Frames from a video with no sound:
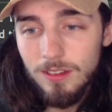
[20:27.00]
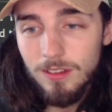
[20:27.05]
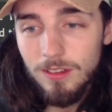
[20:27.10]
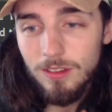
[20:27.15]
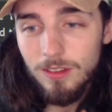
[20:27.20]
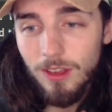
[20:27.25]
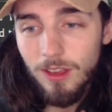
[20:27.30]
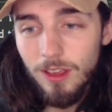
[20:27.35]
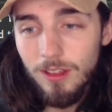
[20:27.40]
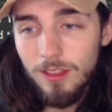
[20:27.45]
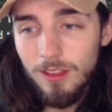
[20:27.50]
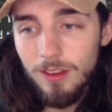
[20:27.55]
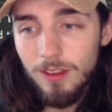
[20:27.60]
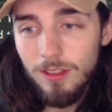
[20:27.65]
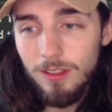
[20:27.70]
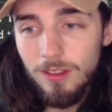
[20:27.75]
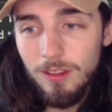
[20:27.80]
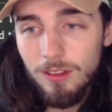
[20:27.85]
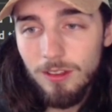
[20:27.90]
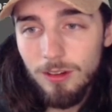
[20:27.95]
So I guess into
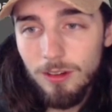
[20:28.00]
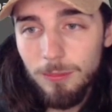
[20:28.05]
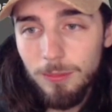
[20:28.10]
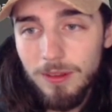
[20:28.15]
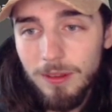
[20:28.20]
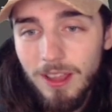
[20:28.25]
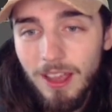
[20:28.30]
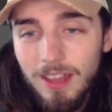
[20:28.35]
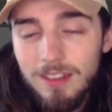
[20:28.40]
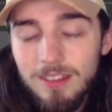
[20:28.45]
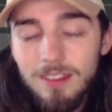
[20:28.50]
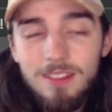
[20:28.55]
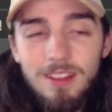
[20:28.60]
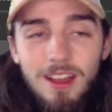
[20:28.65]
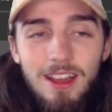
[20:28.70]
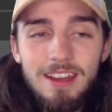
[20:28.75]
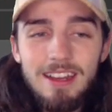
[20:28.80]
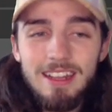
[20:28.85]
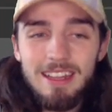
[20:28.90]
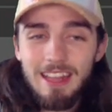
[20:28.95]
Sneasler and Protect is
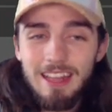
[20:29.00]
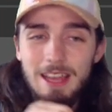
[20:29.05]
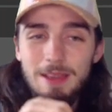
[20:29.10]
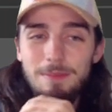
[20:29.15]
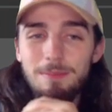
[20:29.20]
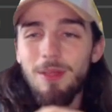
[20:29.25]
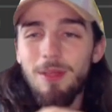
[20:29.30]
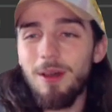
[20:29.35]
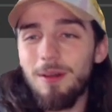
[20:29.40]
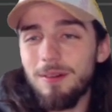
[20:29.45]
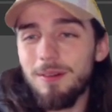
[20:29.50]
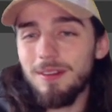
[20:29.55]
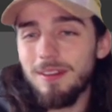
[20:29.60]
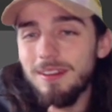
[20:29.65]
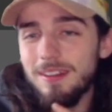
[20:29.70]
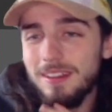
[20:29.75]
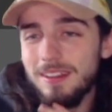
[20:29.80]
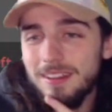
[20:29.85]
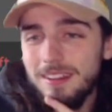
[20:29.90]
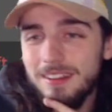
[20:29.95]
kind of lame though.
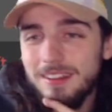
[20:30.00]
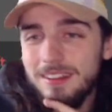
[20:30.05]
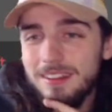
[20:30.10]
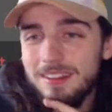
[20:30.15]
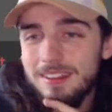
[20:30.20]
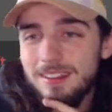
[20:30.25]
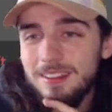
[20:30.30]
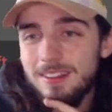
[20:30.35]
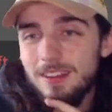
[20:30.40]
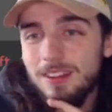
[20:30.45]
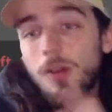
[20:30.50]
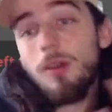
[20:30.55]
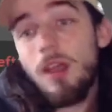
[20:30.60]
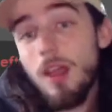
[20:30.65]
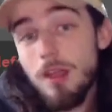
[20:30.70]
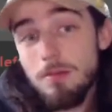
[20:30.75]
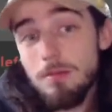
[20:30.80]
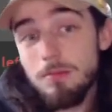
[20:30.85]
Okay.